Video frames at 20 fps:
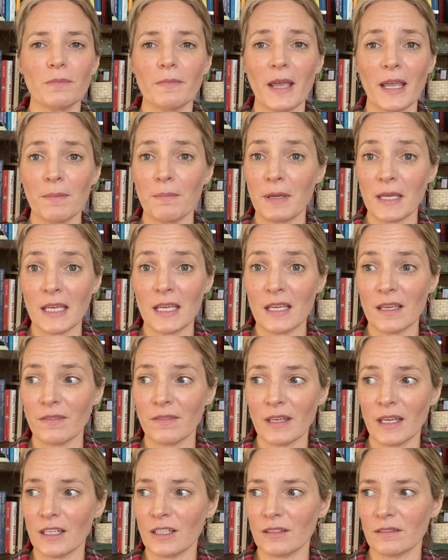may be
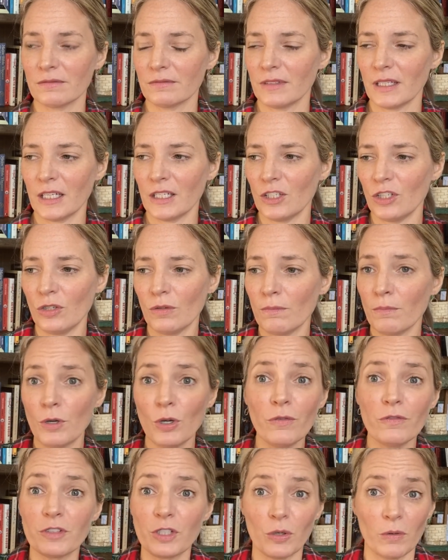that you
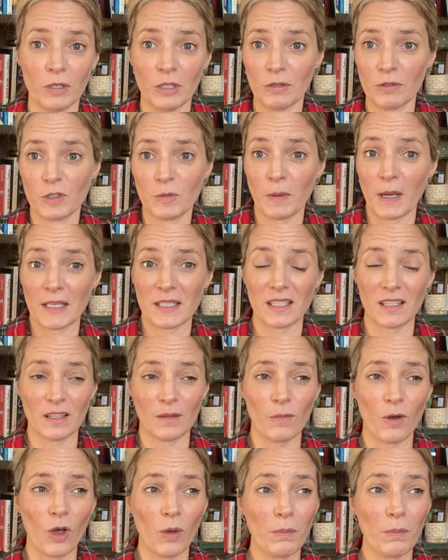move to a new space in the mall,